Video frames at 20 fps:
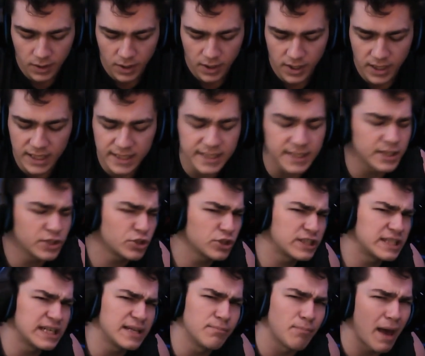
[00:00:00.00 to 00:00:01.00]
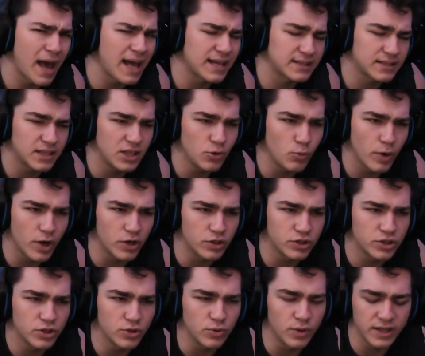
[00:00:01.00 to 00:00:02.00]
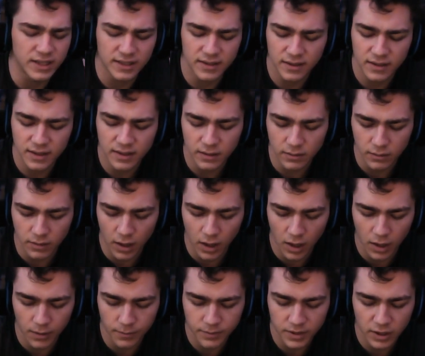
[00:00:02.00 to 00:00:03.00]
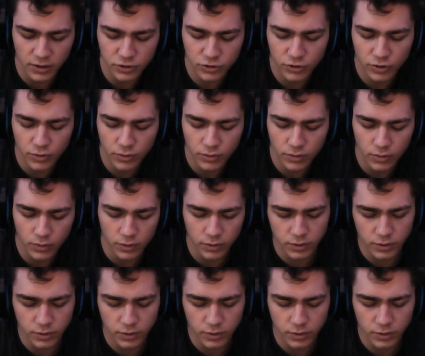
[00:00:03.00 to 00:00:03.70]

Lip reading: it's an interesting mask he wears, too. Tanjiro